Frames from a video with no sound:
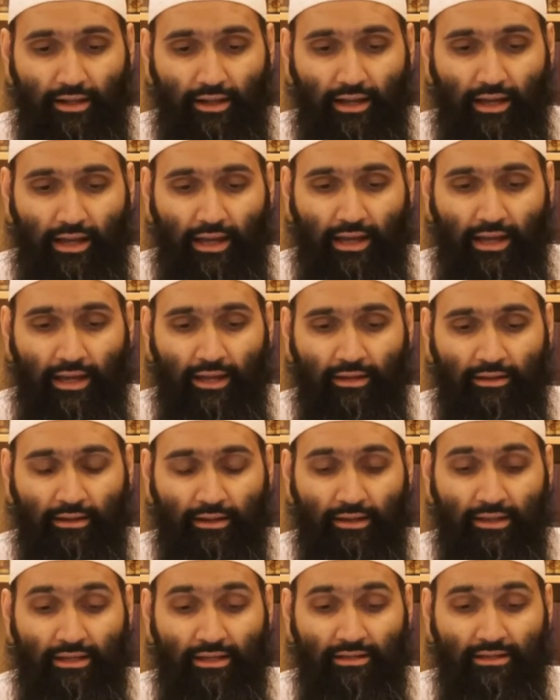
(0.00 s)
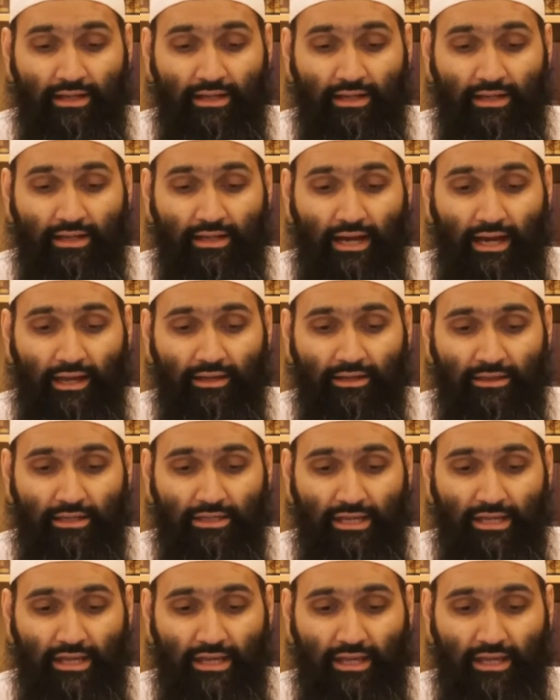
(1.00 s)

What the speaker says: And he died in the